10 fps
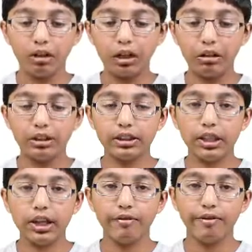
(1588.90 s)
Now let's
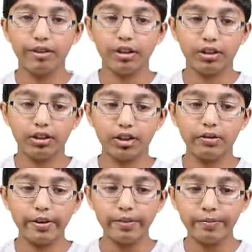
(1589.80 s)
set everything to
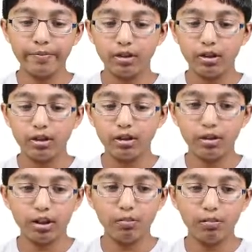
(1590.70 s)
0.
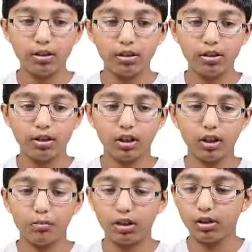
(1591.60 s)
Type
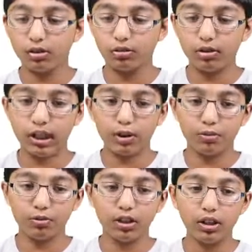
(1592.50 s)
time underscore
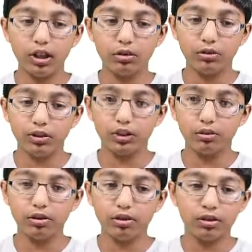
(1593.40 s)
elapsed 1 equals
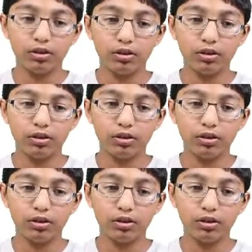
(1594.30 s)
0.